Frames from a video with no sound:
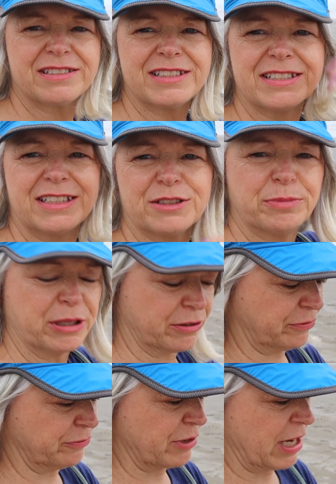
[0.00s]
There's a little bit of
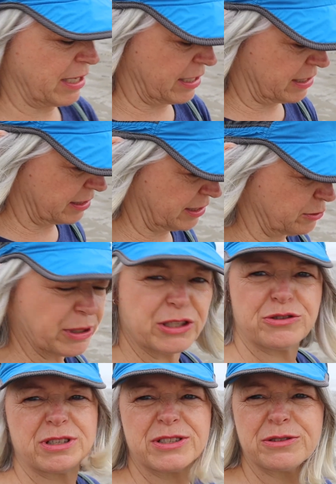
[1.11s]
rain, a little bit of
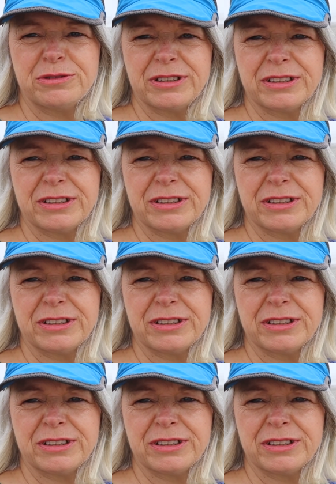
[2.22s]
drizzle.